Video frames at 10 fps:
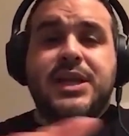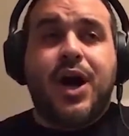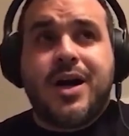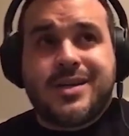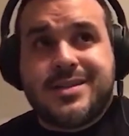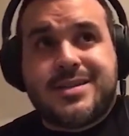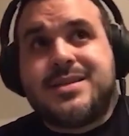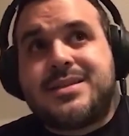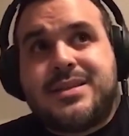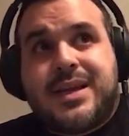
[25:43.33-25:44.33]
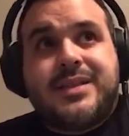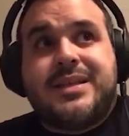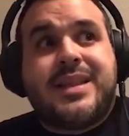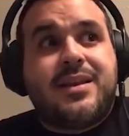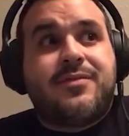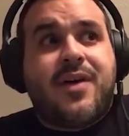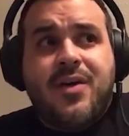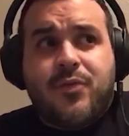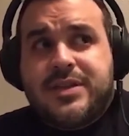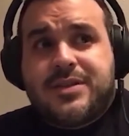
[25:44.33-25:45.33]
the audiences in
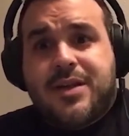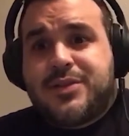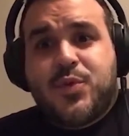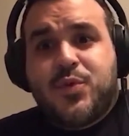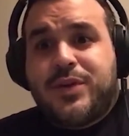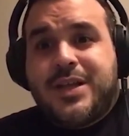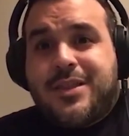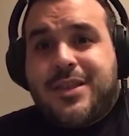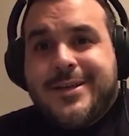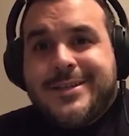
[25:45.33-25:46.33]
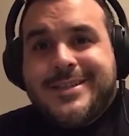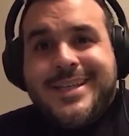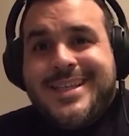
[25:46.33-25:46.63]
1995 when they saw this movie in theaters,